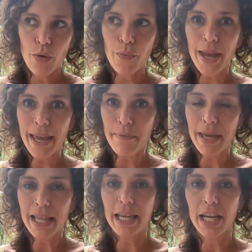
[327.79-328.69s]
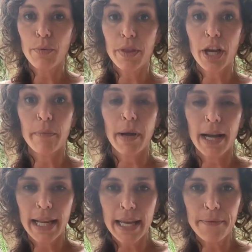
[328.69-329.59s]
We can be clear with our
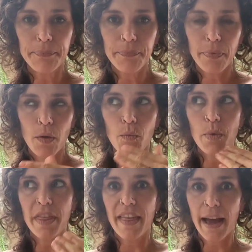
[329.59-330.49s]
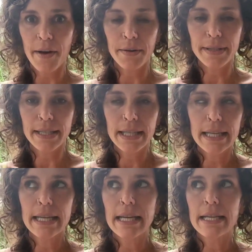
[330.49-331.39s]
body without
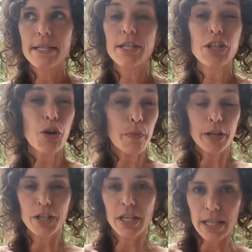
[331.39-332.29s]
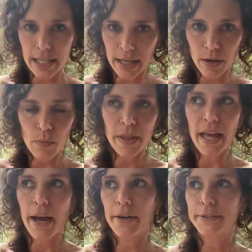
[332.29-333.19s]
so much detail,
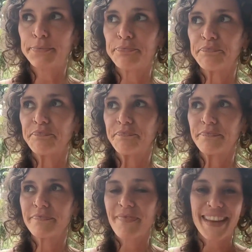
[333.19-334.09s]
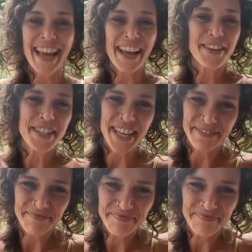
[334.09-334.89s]
without, yeah, you'll see.